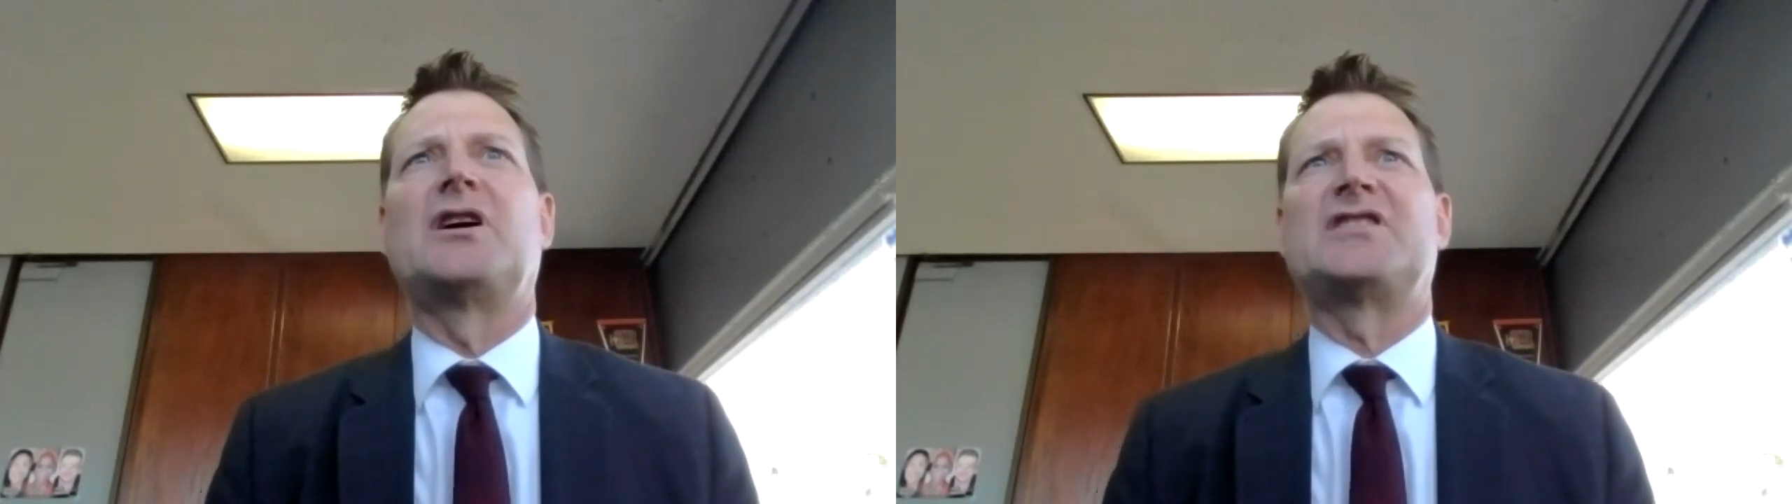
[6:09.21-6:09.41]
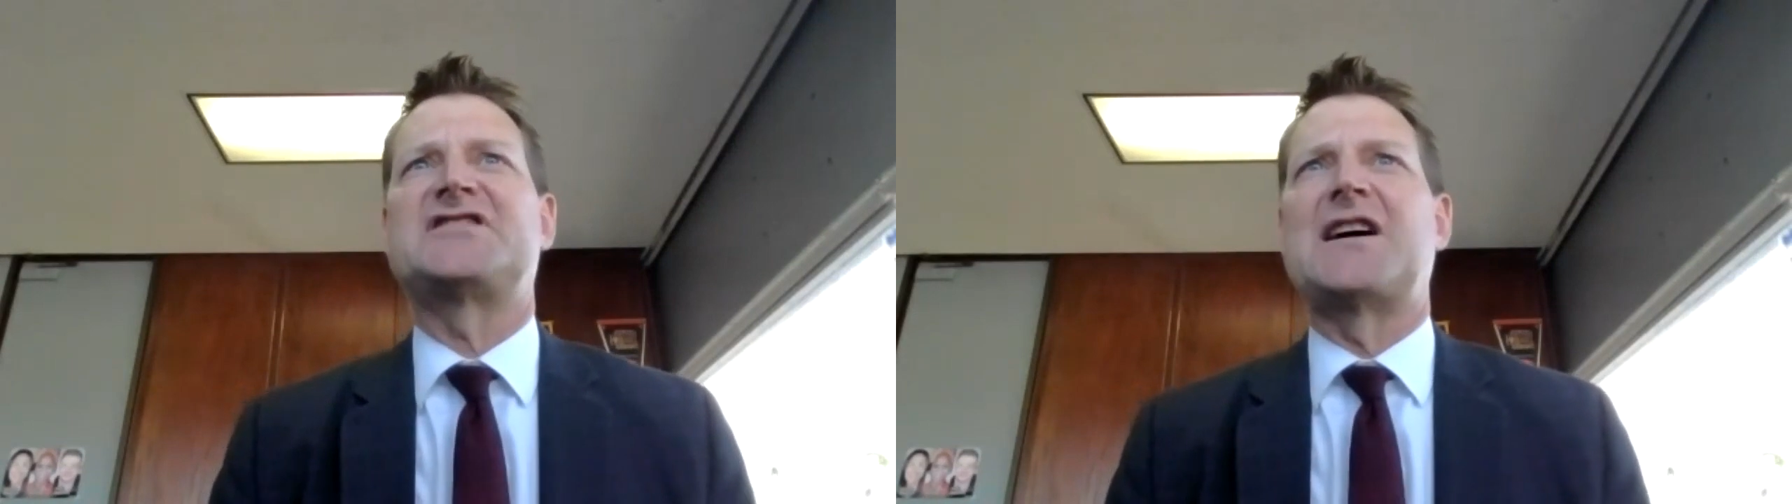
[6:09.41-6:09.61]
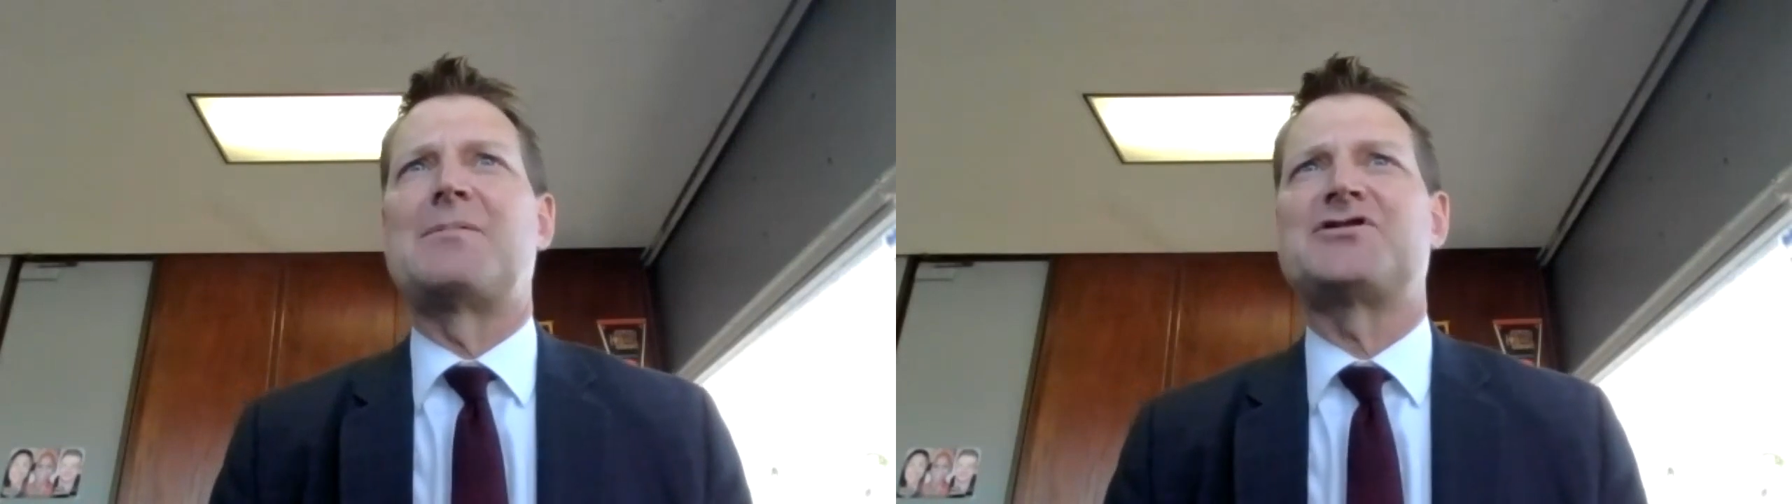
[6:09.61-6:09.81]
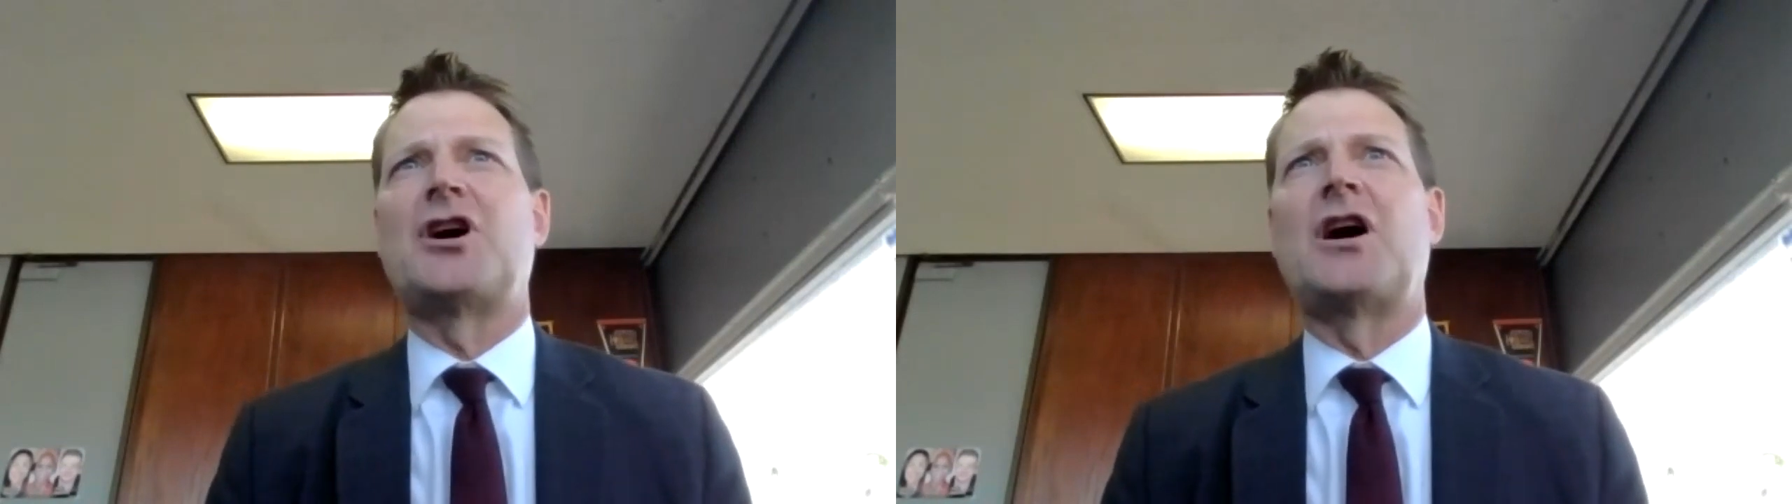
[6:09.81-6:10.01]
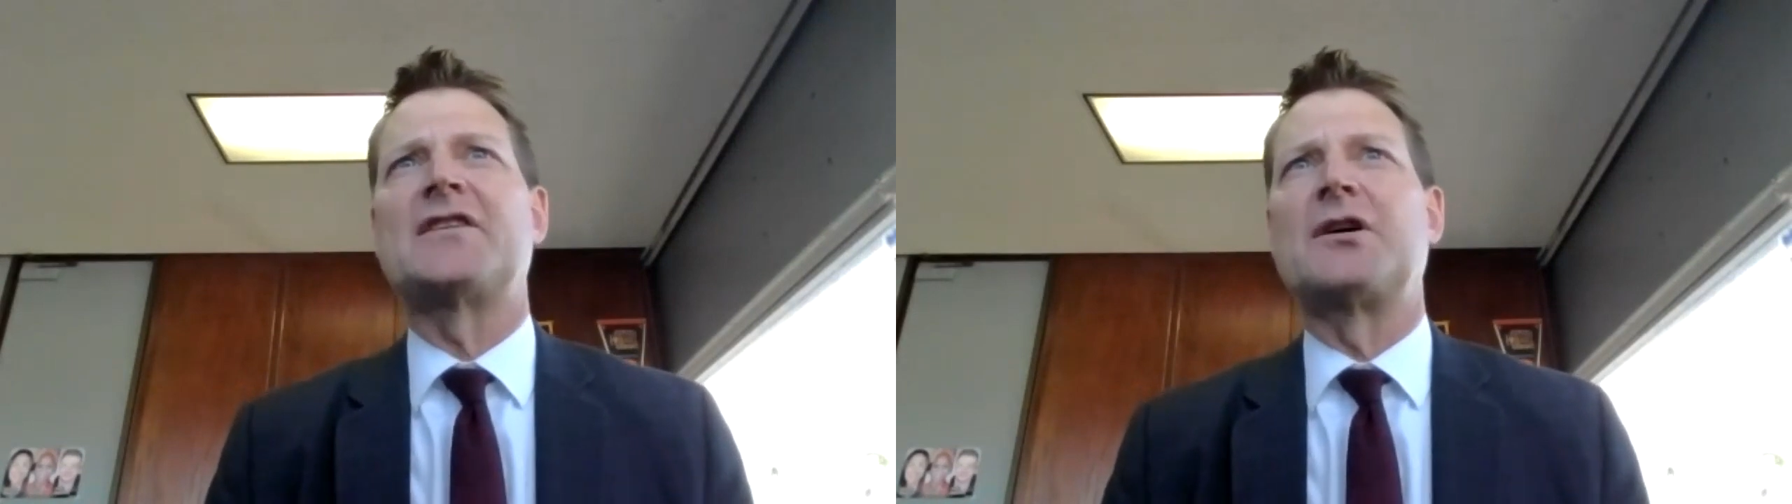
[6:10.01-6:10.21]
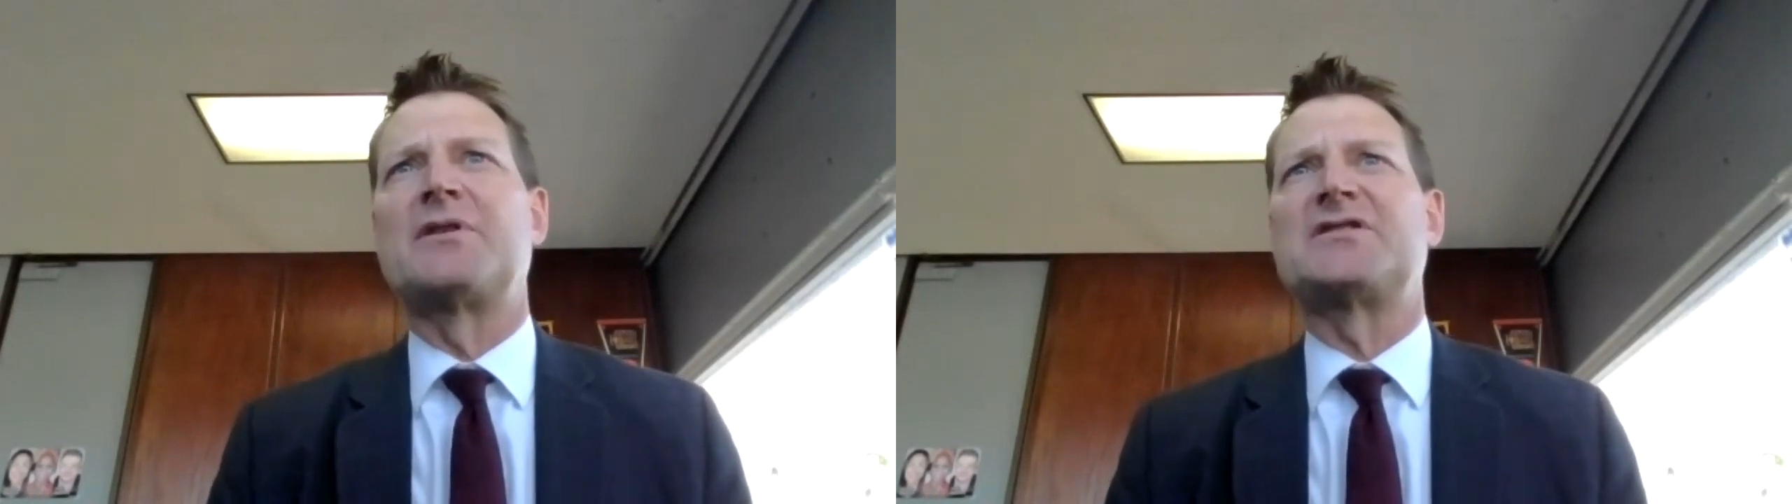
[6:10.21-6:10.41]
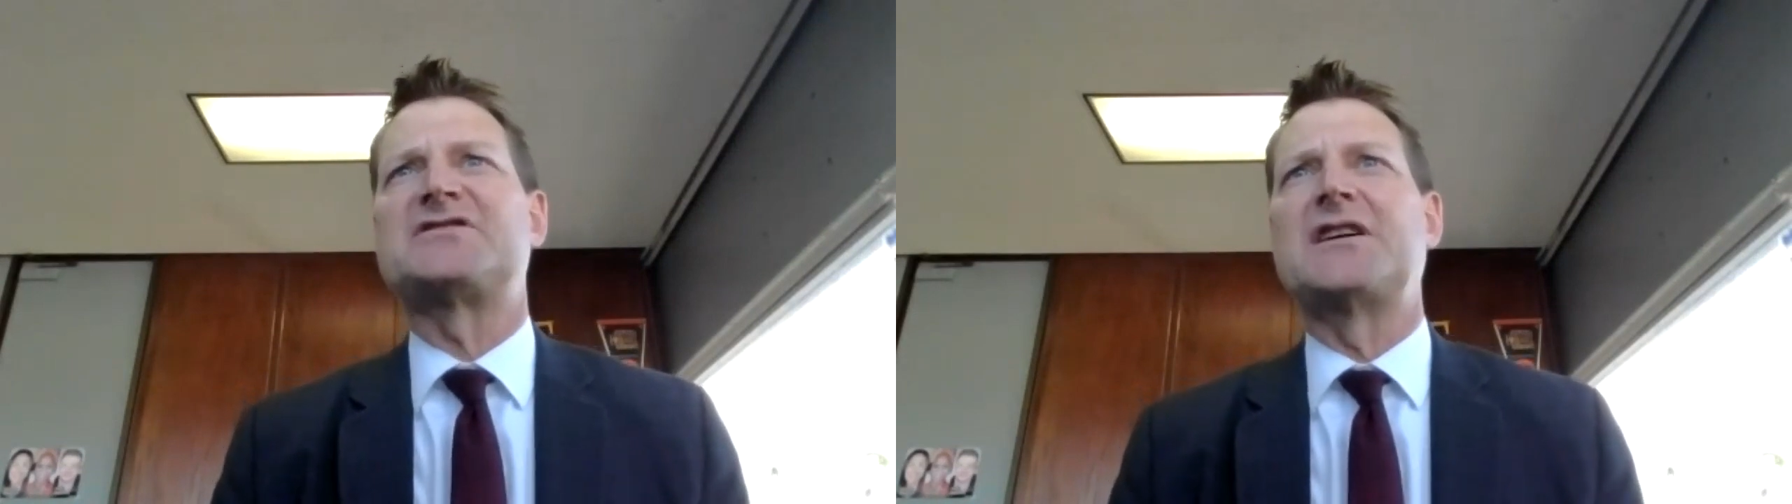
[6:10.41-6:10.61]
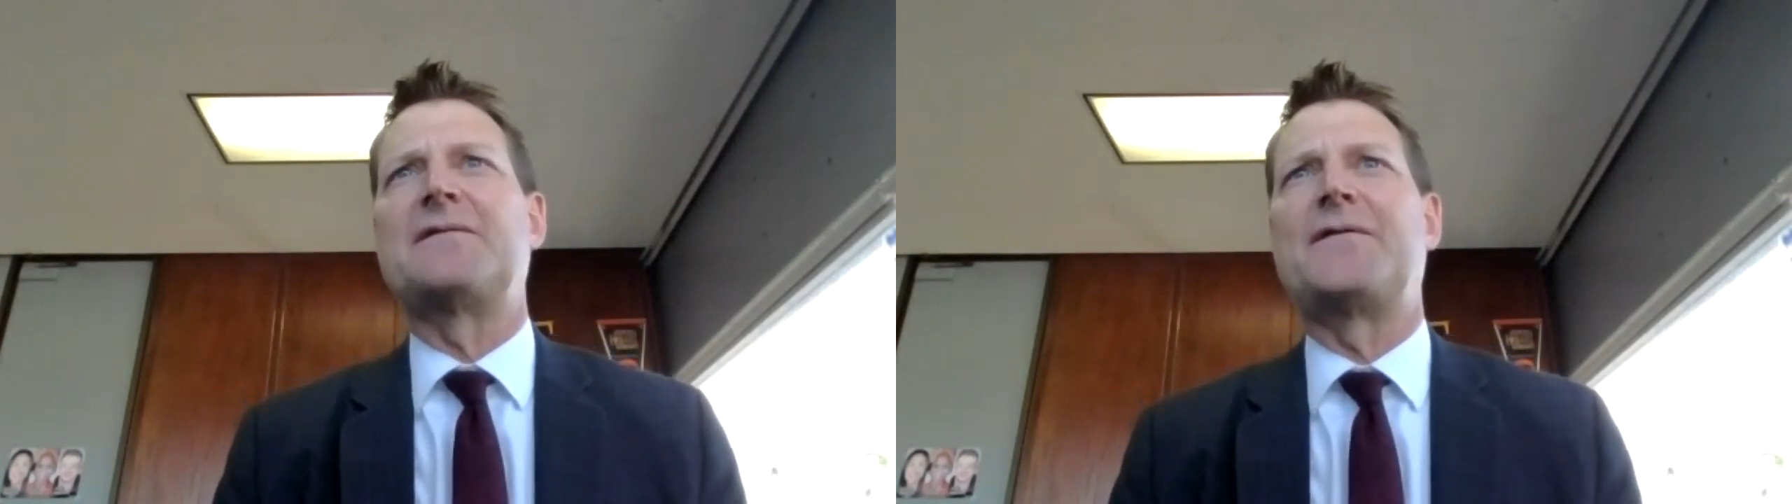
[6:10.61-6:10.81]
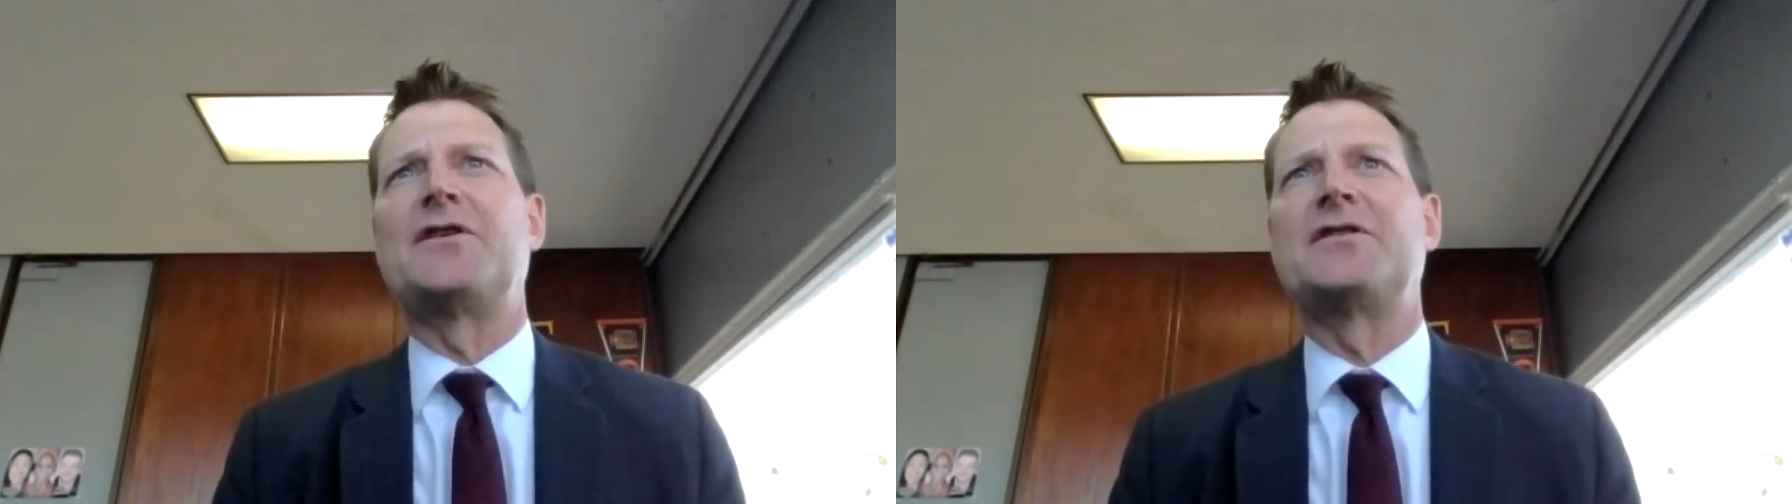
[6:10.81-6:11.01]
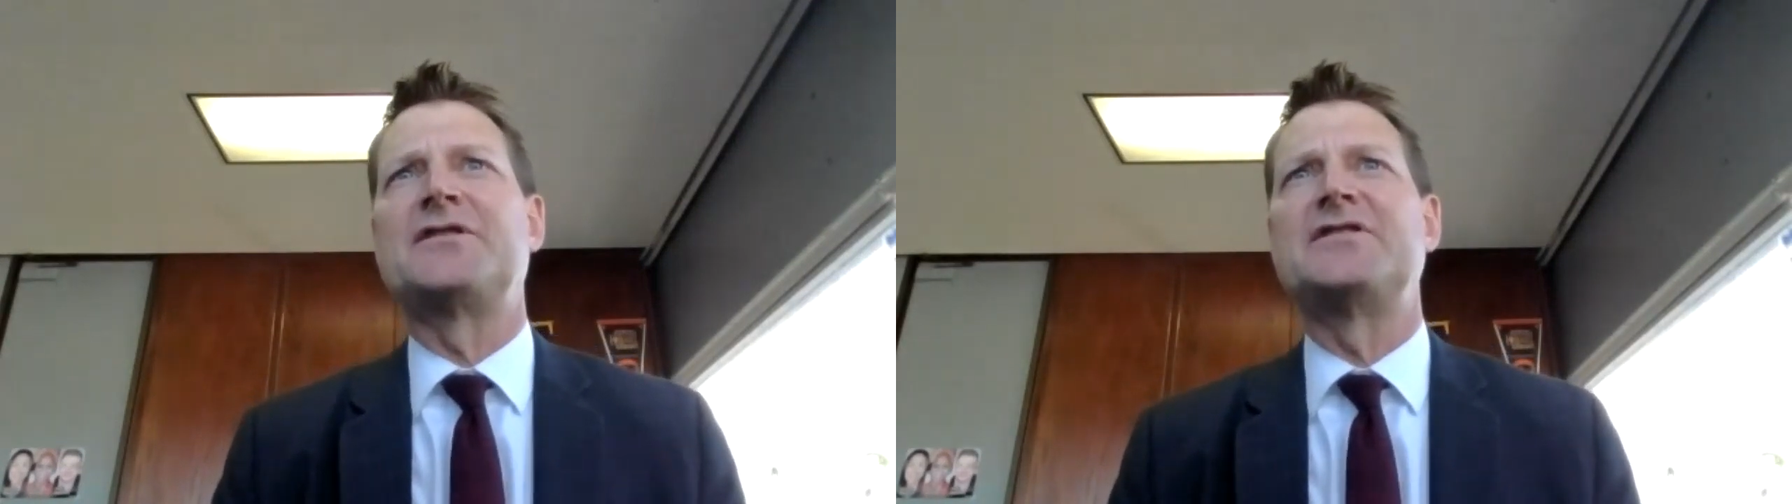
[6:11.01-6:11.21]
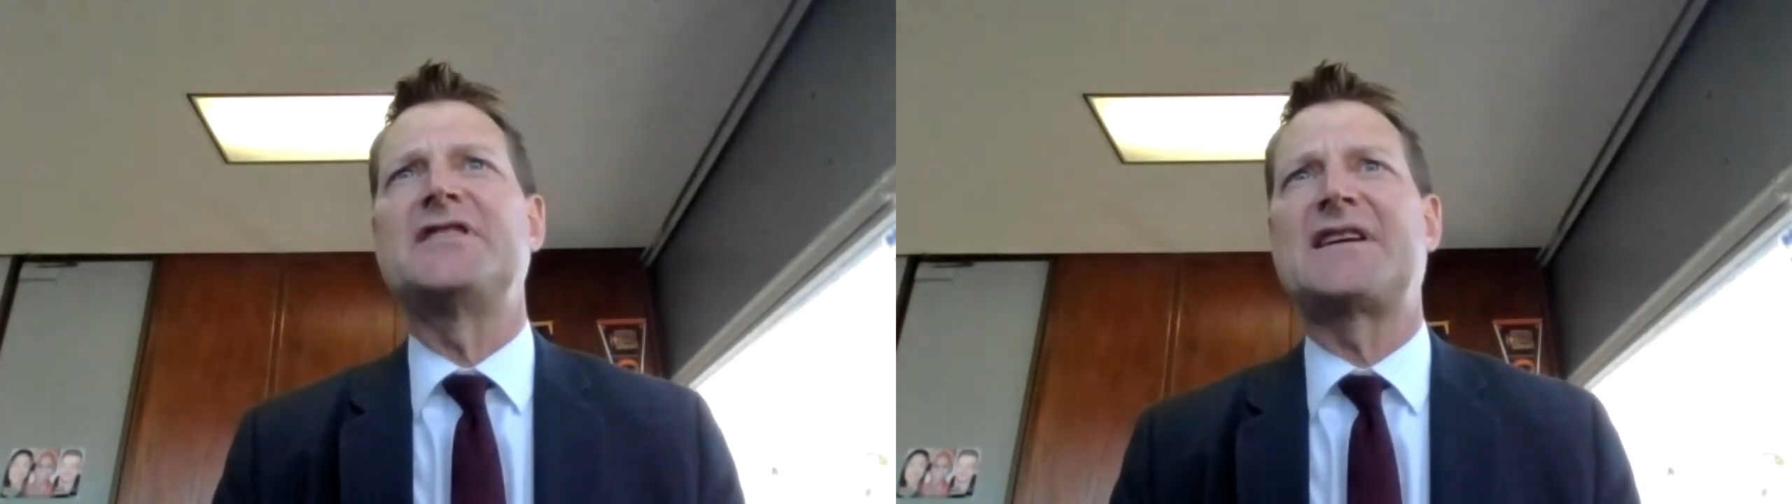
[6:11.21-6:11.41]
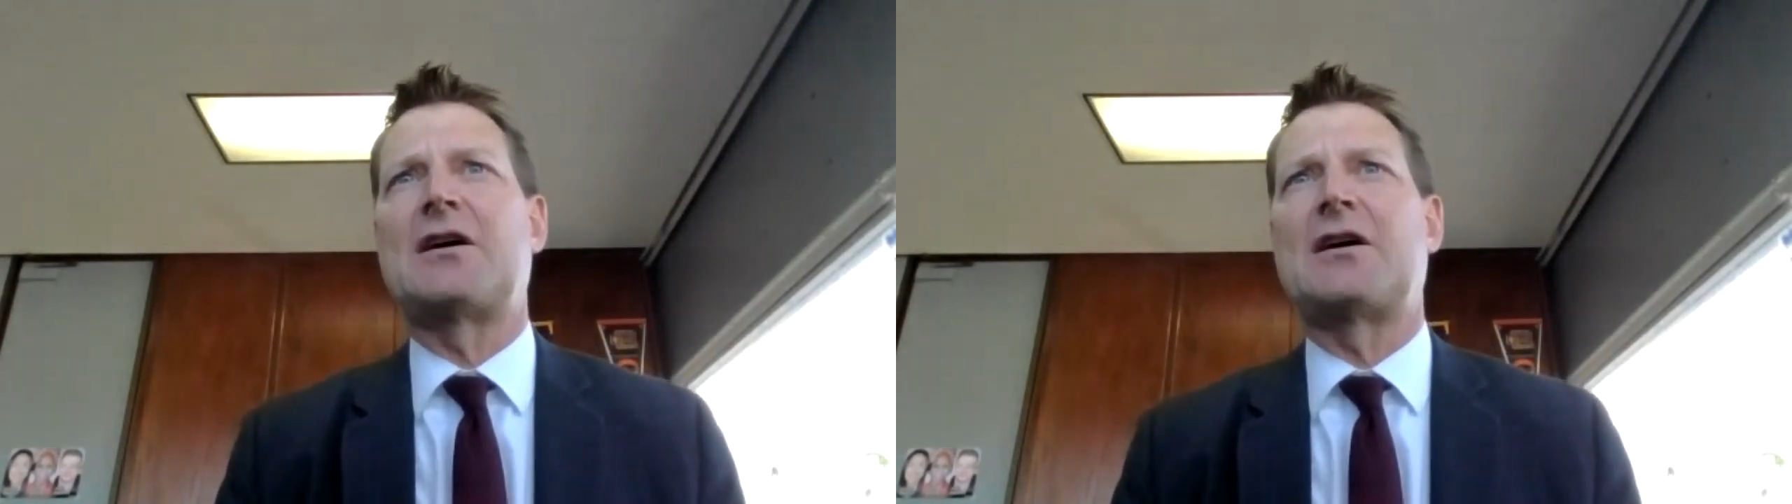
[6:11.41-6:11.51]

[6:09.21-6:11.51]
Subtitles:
establish an ongoing state-funded